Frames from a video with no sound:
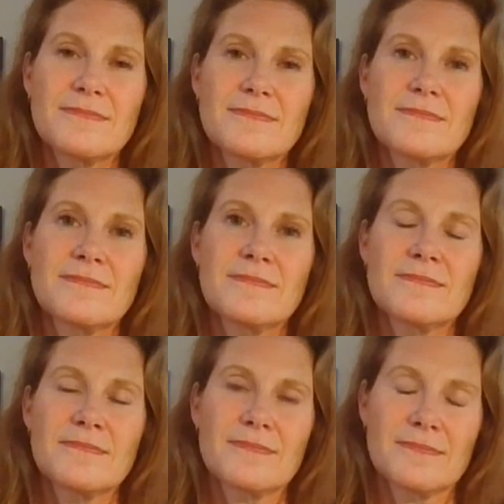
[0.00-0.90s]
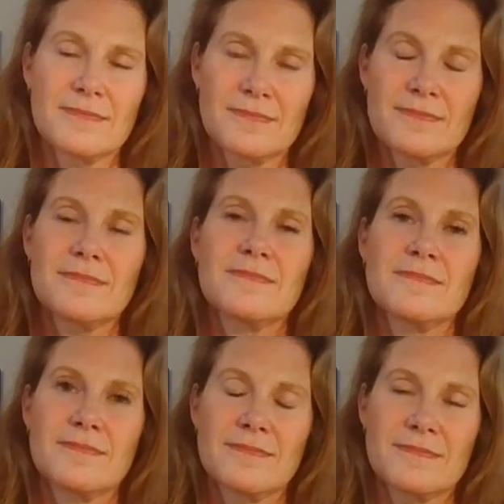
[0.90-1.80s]

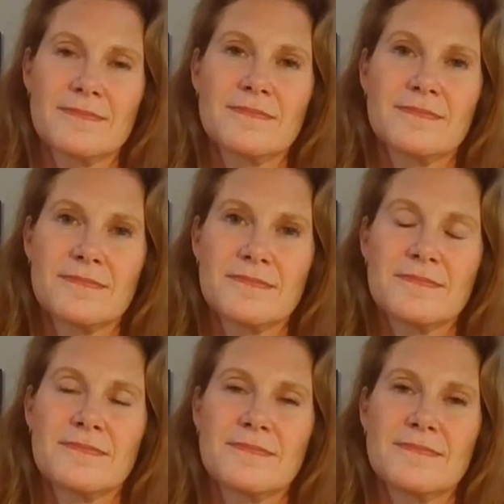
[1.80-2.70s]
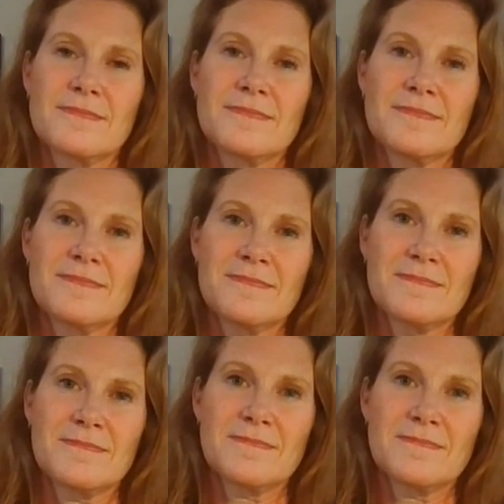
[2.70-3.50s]
The person shown says nothing.